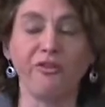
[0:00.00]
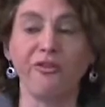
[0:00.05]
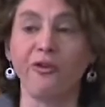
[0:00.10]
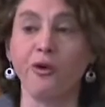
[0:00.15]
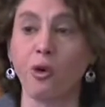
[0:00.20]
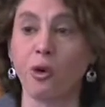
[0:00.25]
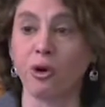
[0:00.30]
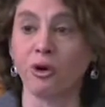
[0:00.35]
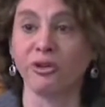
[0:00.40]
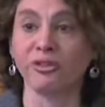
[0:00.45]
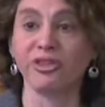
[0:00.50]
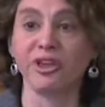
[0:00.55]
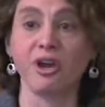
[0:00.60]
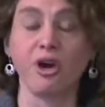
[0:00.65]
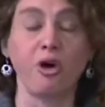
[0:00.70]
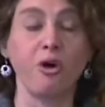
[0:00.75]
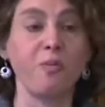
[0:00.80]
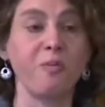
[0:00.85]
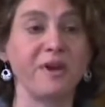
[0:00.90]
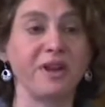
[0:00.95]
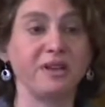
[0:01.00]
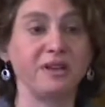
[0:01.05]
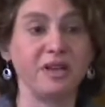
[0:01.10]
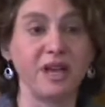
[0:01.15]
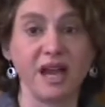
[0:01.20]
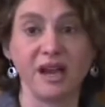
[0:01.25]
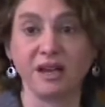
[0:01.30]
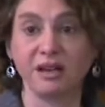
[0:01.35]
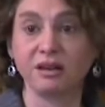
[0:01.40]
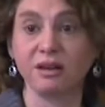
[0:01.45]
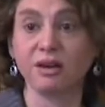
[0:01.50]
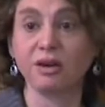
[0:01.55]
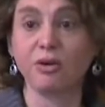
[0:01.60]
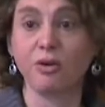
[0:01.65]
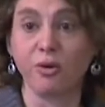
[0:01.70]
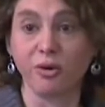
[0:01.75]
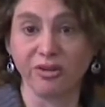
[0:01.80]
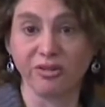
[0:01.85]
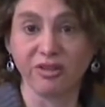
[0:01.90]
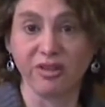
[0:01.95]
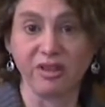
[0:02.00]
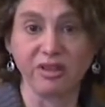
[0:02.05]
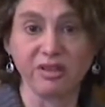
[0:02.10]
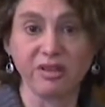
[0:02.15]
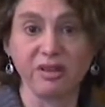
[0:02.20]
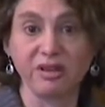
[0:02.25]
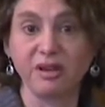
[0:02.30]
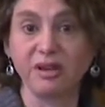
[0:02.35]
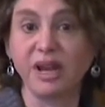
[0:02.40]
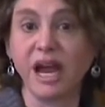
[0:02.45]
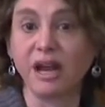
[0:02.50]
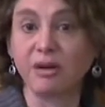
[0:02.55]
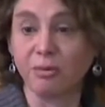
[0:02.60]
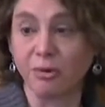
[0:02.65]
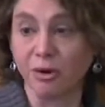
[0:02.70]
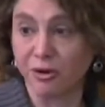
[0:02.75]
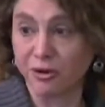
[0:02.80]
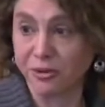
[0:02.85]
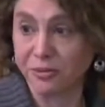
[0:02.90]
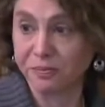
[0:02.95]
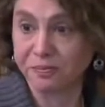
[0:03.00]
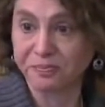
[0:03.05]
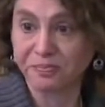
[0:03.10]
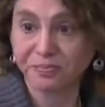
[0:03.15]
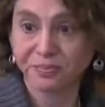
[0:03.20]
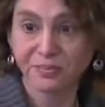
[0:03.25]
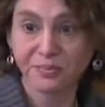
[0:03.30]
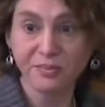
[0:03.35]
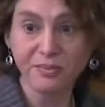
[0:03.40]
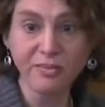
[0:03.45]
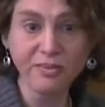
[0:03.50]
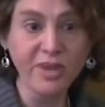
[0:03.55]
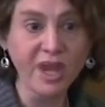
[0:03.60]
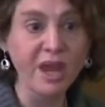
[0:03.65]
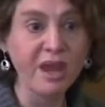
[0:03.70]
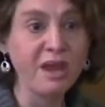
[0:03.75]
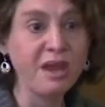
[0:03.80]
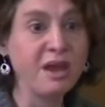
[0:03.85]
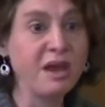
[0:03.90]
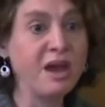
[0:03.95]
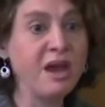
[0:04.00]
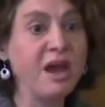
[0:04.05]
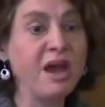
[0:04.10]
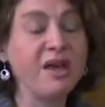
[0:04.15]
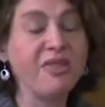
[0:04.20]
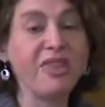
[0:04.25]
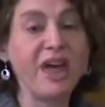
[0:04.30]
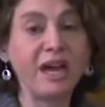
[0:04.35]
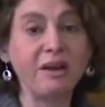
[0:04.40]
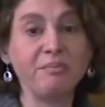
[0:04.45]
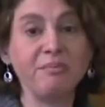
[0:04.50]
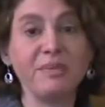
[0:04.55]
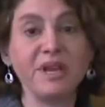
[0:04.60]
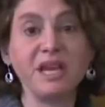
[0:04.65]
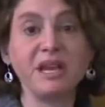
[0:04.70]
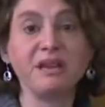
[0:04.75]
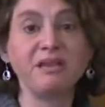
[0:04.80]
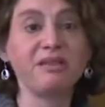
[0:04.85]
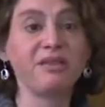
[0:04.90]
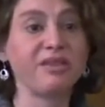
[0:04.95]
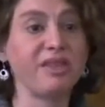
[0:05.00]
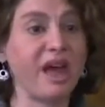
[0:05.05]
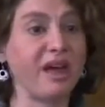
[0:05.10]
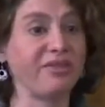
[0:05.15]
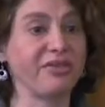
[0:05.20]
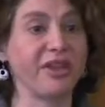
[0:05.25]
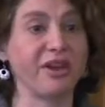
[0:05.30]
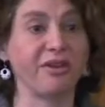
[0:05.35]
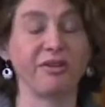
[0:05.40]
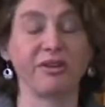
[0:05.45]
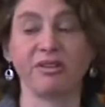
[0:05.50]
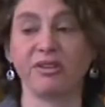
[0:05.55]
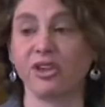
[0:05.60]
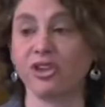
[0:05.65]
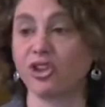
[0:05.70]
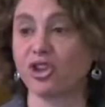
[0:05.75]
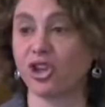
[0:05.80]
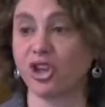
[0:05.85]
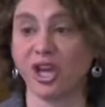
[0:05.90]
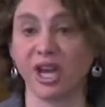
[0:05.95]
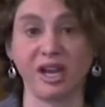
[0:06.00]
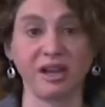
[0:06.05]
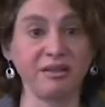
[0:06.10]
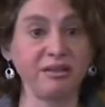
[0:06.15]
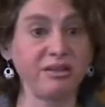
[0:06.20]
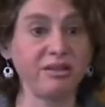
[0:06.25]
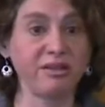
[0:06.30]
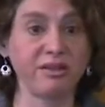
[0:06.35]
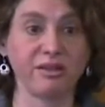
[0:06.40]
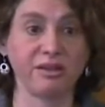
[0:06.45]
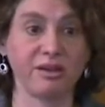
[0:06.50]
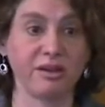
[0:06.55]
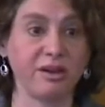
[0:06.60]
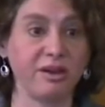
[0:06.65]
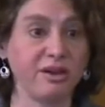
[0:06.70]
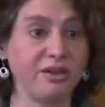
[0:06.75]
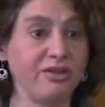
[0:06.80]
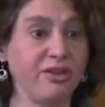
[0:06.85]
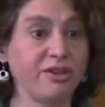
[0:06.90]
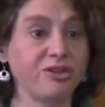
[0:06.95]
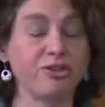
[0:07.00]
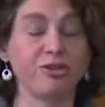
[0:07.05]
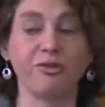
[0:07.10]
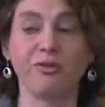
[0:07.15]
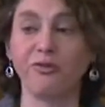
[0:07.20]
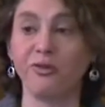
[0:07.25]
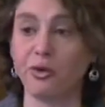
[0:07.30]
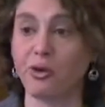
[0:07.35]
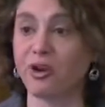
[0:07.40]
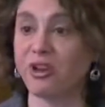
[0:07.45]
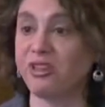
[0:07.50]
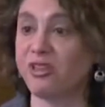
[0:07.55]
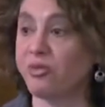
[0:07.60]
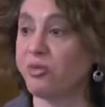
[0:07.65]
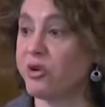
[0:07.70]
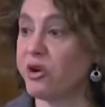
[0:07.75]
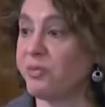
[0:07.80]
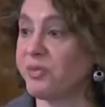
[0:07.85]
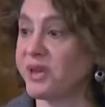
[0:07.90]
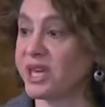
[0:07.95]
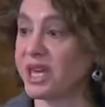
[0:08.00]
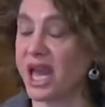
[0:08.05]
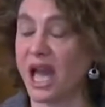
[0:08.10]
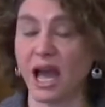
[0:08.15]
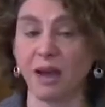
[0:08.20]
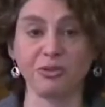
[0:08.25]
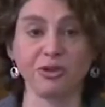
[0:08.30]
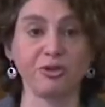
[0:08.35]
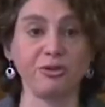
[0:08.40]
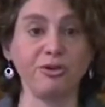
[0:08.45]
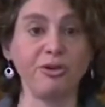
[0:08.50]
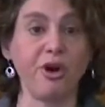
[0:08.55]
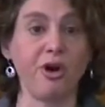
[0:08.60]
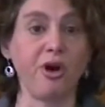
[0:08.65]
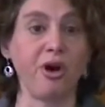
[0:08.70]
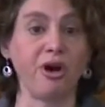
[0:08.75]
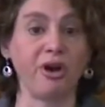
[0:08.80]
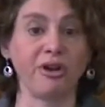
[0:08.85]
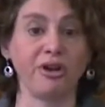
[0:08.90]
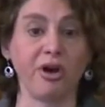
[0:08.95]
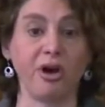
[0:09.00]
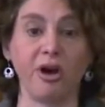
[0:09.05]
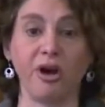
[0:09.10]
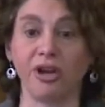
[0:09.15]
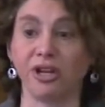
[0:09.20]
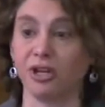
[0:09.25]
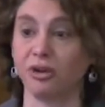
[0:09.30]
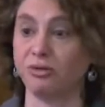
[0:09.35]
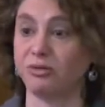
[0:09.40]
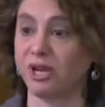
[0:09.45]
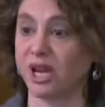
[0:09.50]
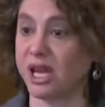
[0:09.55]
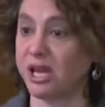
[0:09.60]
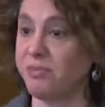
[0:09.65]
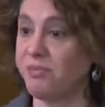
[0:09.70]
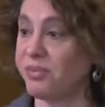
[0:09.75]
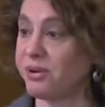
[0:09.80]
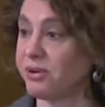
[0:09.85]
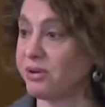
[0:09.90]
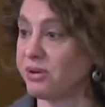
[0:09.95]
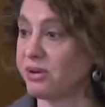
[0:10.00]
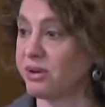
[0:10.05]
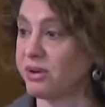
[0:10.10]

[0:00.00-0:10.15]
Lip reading: for the Open Yale Courses Network. That means that there is a chance that your voice will be captured on audio tape,